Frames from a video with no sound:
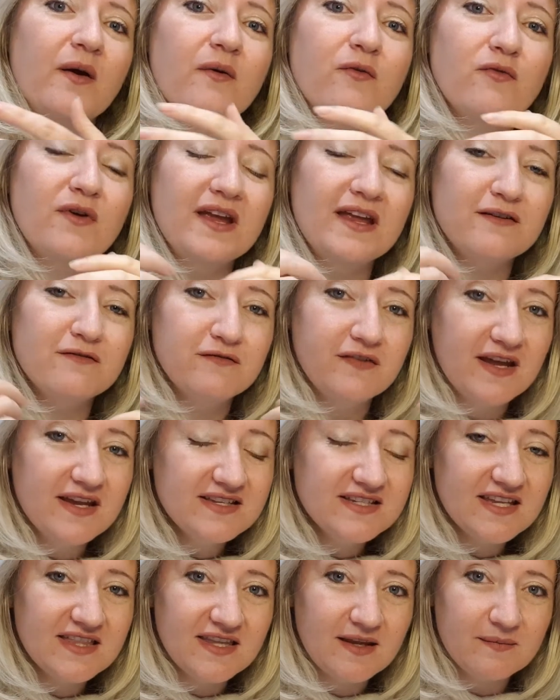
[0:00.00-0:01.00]

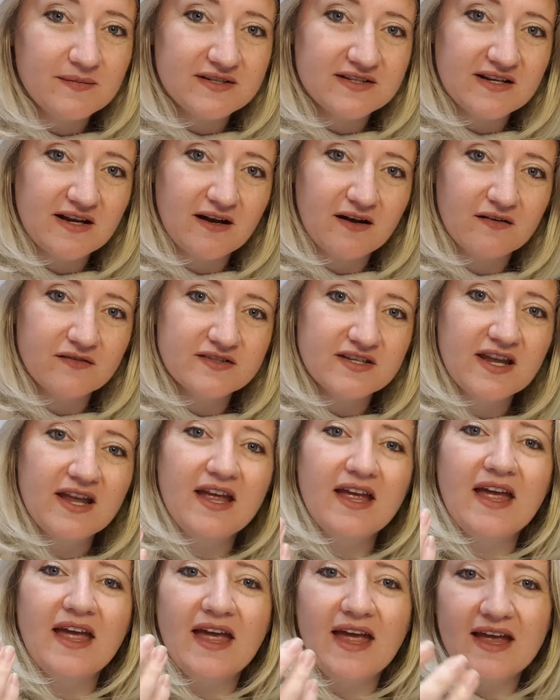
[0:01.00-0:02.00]
reinventing themselves
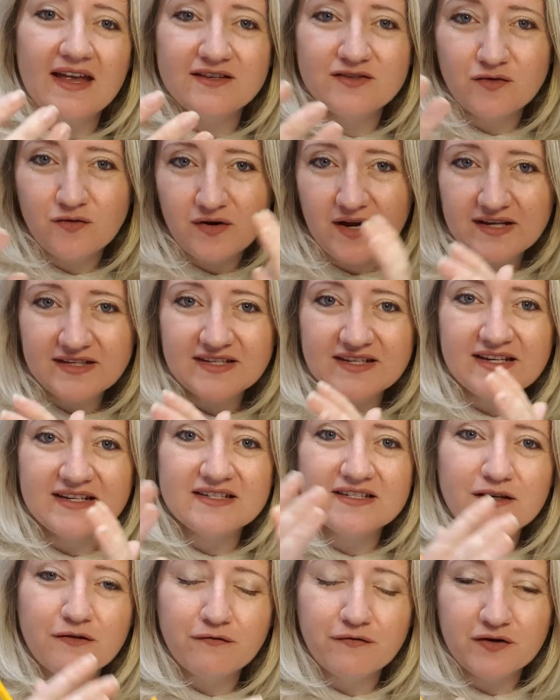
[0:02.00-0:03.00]
has created a
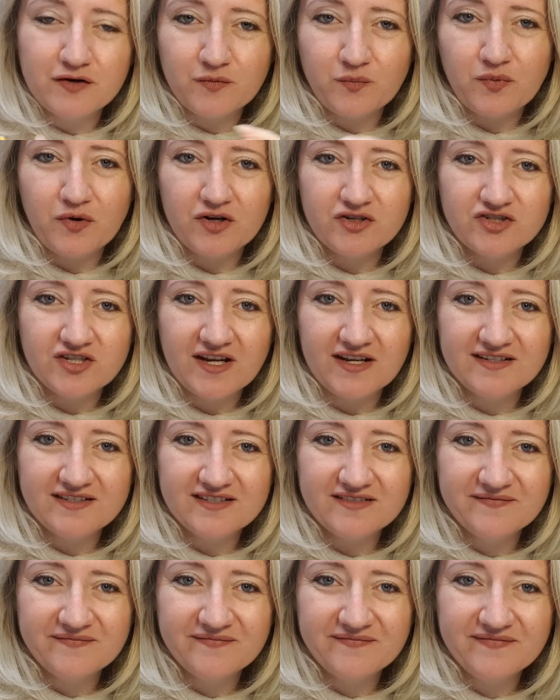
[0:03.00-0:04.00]
different project.